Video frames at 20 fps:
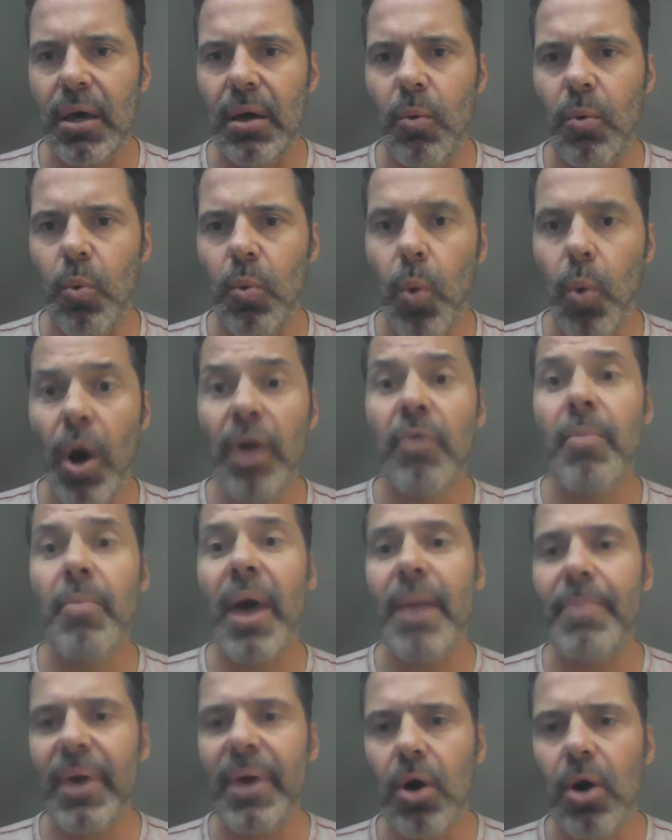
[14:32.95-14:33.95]
one of
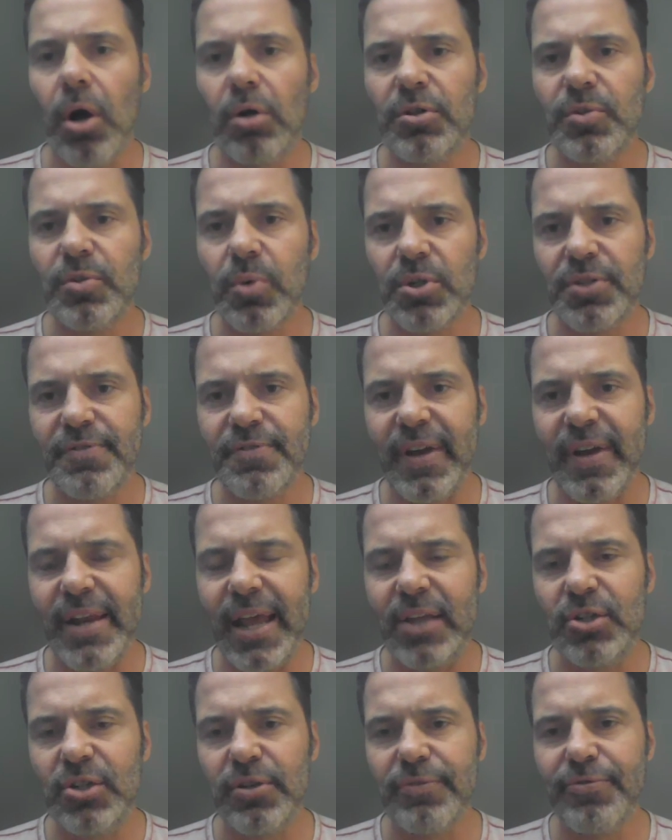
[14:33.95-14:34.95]
my big goals was
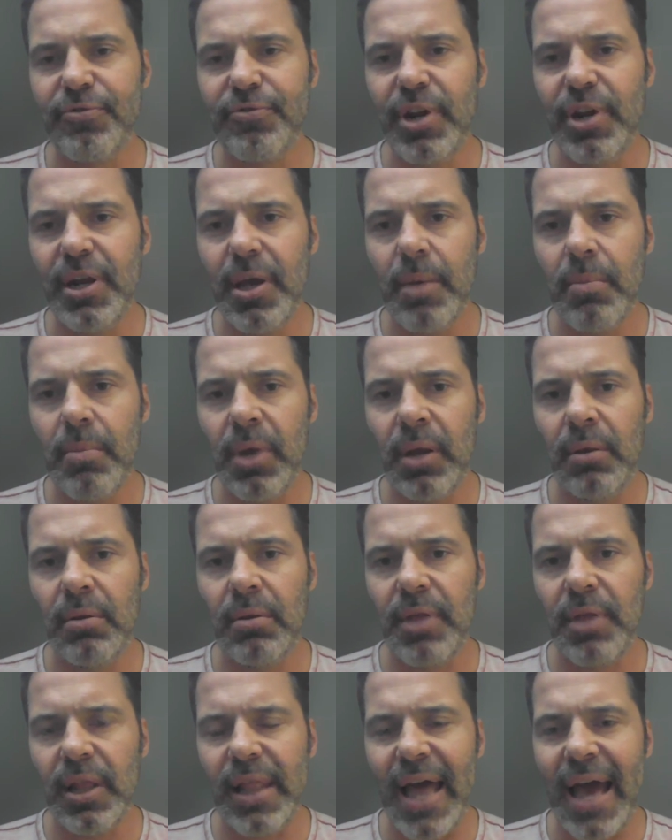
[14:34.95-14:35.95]
financial freedom, and
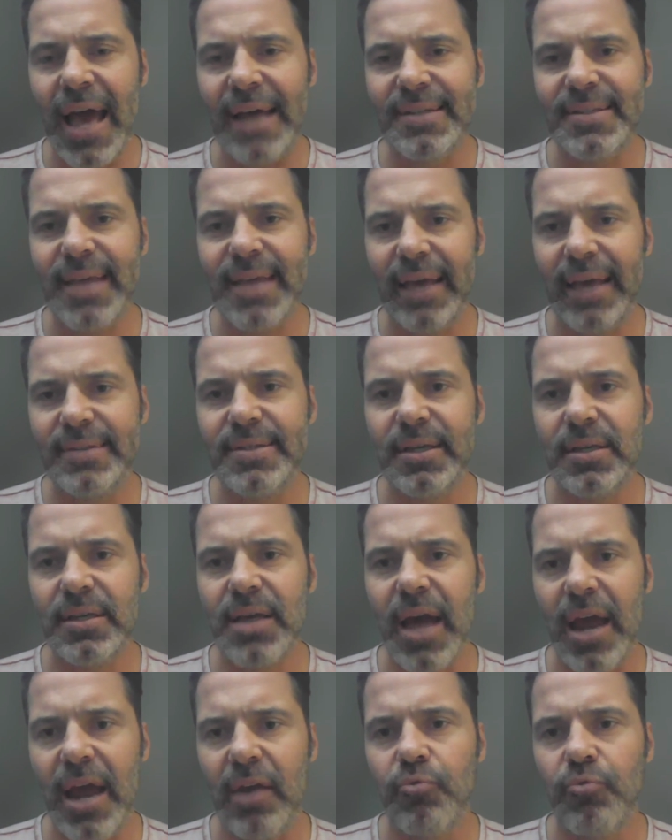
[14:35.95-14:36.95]
the last exit
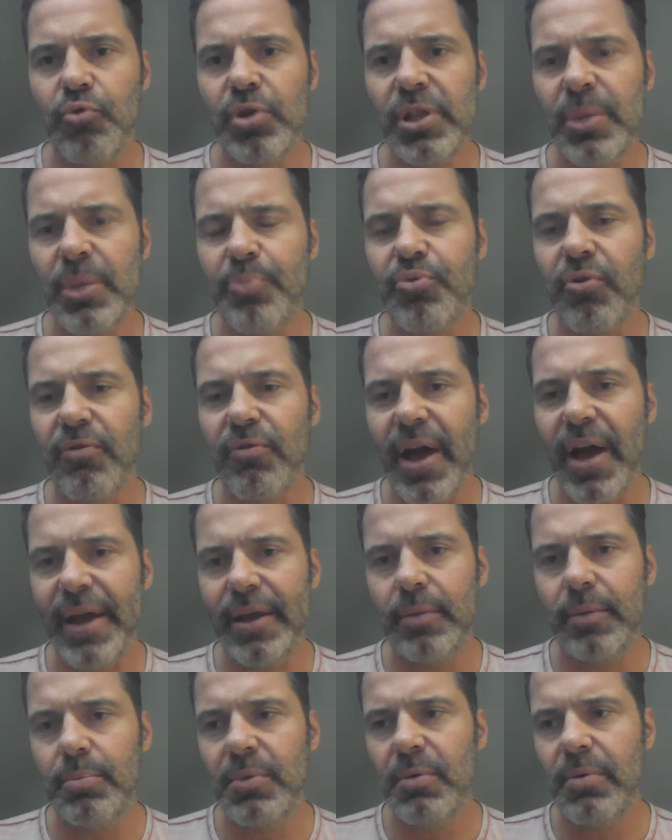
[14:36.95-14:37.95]
kind of really
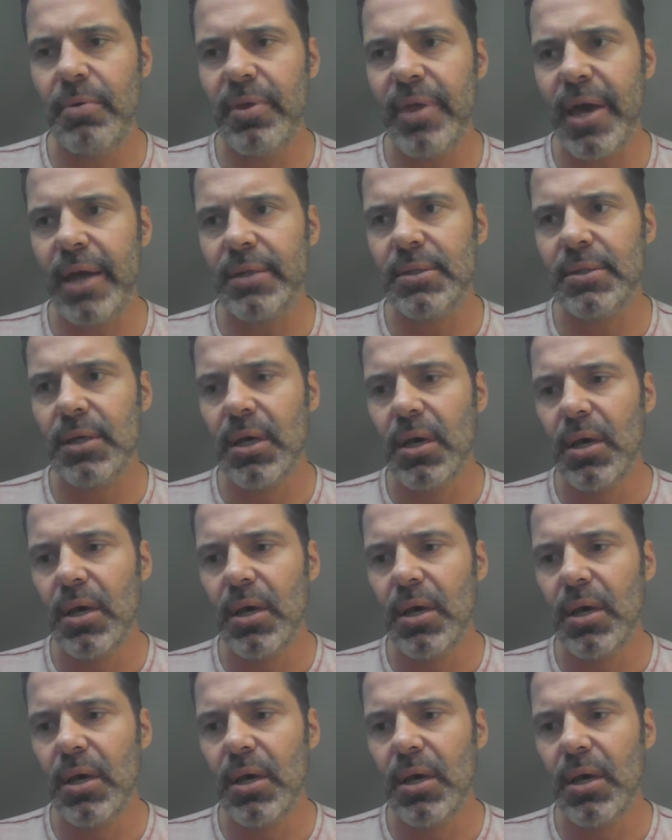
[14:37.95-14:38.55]
provided me with that.